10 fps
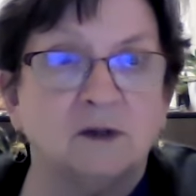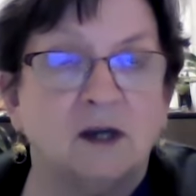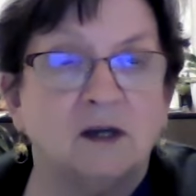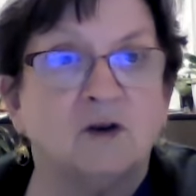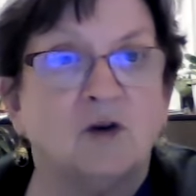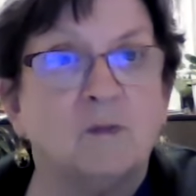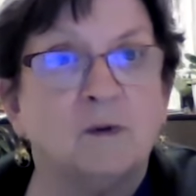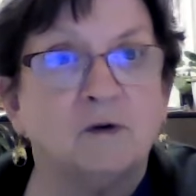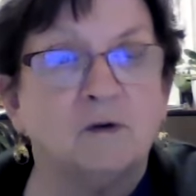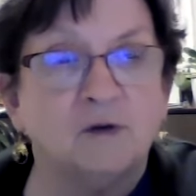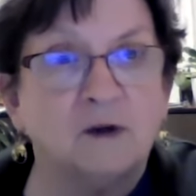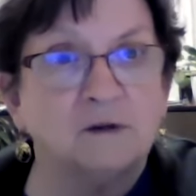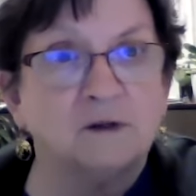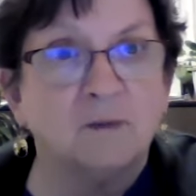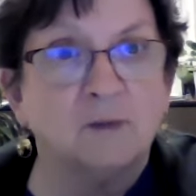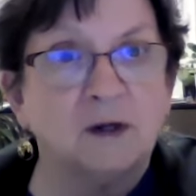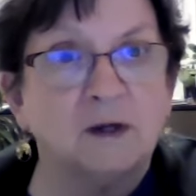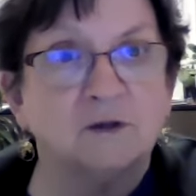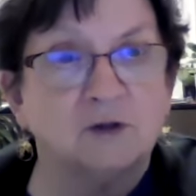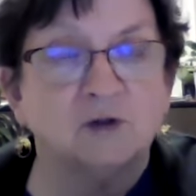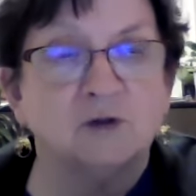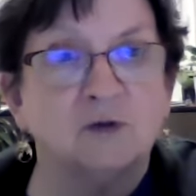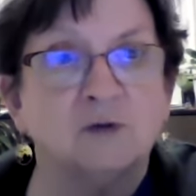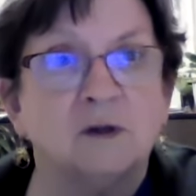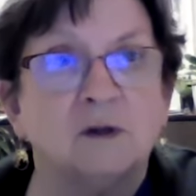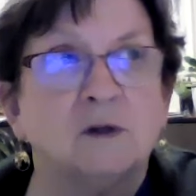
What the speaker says: and to open your field up into